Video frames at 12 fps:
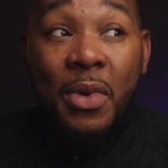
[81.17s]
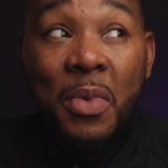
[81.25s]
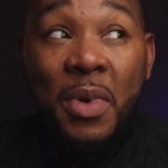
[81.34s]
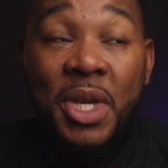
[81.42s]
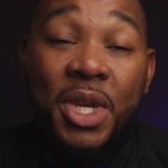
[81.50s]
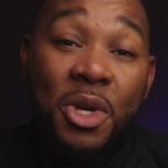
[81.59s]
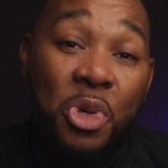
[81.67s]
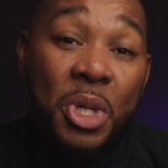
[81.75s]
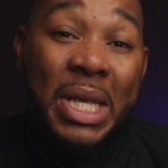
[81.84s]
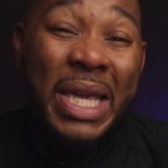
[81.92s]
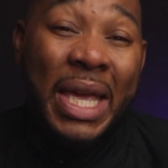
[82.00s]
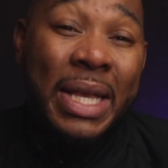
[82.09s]
which
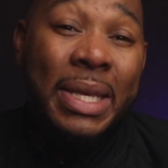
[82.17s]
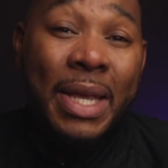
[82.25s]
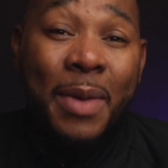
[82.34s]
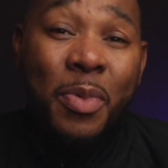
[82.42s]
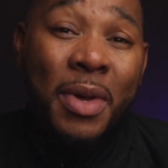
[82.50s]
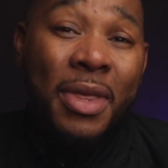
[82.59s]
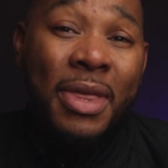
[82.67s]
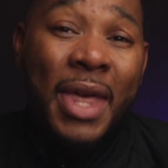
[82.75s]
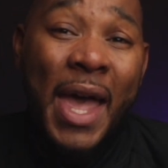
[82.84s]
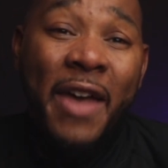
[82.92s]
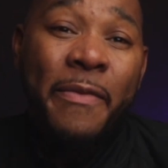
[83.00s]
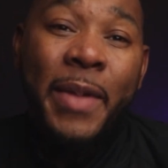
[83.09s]
usually ends up with
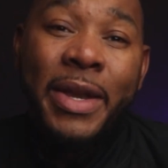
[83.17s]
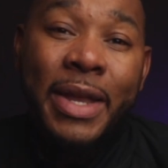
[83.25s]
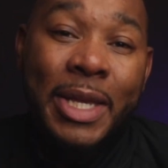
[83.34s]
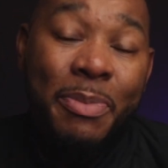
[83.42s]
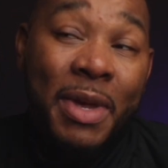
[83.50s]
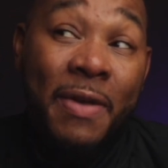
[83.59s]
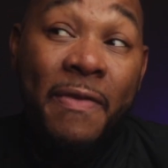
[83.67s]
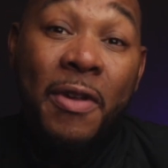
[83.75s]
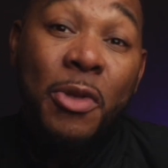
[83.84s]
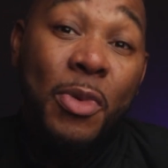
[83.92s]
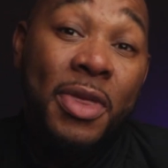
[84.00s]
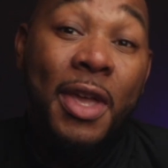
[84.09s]
half my desk being
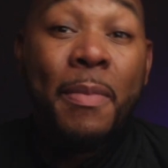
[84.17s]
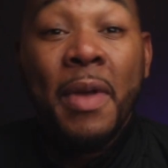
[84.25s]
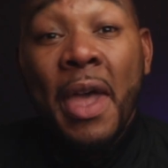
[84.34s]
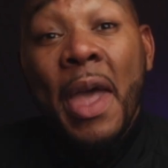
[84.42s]
filled with them,